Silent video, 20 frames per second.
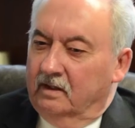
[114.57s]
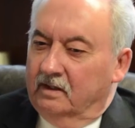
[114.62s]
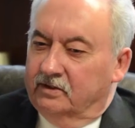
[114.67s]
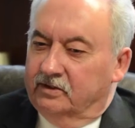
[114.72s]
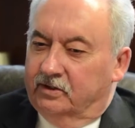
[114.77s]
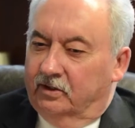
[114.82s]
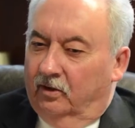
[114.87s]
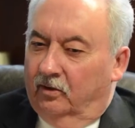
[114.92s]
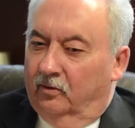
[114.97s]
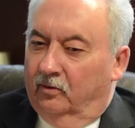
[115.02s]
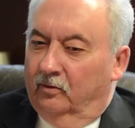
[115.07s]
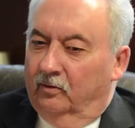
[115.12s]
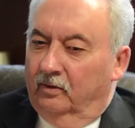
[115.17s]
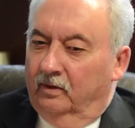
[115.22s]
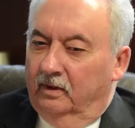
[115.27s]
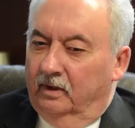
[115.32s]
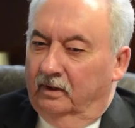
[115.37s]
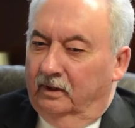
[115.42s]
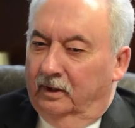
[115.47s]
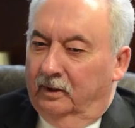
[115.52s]
So
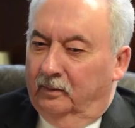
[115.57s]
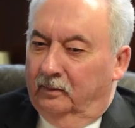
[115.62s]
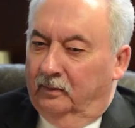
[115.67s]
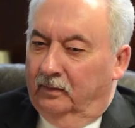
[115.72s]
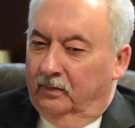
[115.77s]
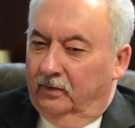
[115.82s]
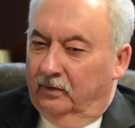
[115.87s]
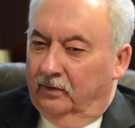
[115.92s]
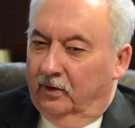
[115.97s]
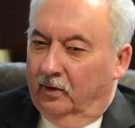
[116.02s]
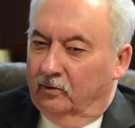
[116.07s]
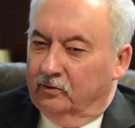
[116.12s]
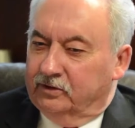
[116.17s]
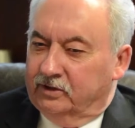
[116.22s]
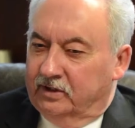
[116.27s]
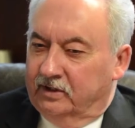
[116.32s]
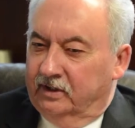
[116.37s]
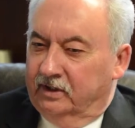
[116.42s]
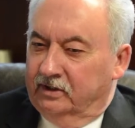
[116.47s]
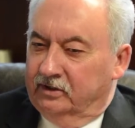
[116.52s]

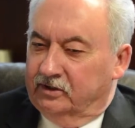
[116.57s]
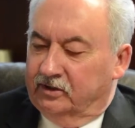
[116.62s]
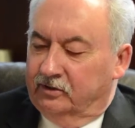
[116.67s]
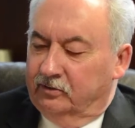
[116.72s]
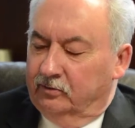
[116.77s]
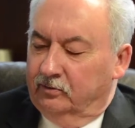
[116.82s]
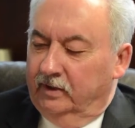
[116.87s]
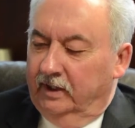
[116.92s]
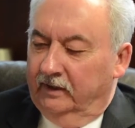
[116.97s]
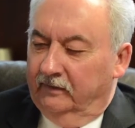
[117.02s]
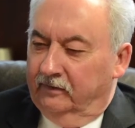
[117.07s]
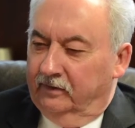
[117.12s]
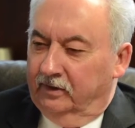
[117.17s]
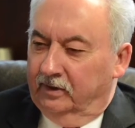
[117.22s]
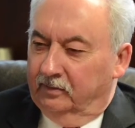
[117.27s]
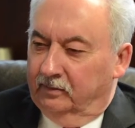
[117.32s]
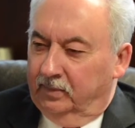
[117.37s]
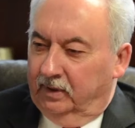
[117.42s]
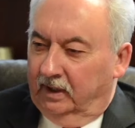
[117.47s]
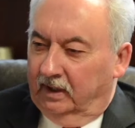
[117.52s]
those things do have an
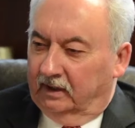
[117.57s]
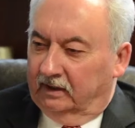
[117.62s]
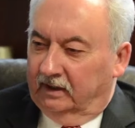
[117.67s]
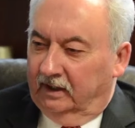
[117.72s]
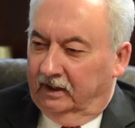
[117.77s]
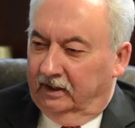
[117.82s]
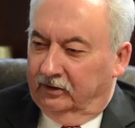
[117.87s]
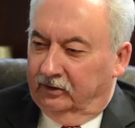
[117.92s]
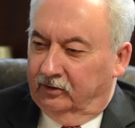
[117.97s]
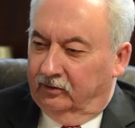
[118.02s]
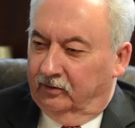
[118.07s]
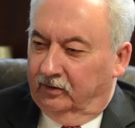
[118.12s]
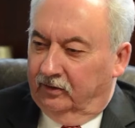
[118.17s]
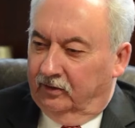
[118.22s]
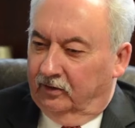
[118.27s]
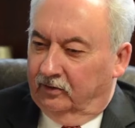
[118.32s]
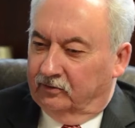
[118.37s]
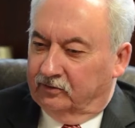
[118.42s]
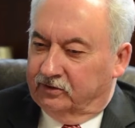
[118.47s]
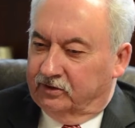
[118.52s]
impact on you,
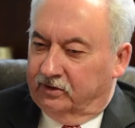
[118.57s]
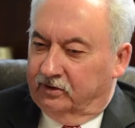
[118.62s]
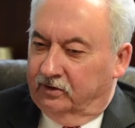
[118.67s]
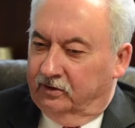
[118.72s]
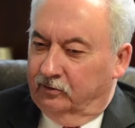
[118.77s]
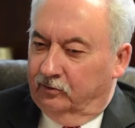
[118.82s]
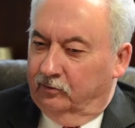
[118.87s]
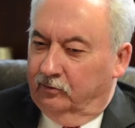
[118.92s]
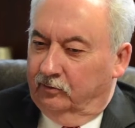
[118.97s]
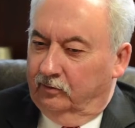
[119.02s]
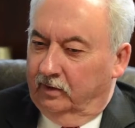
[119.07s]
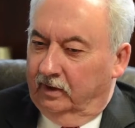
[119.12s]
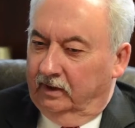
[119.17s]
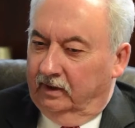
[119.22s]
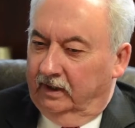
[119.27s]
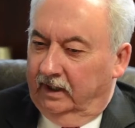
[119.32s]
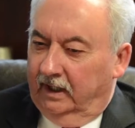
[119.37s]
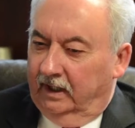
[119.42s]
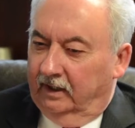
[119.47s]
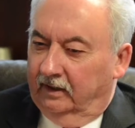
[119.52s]
and those do
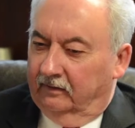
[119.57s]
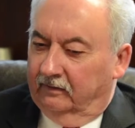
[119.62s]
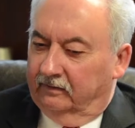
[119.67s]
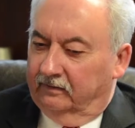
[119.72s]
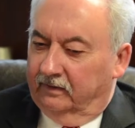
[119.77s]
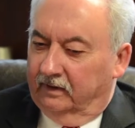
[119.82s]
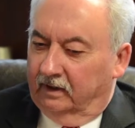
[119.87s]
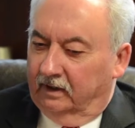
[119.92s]
have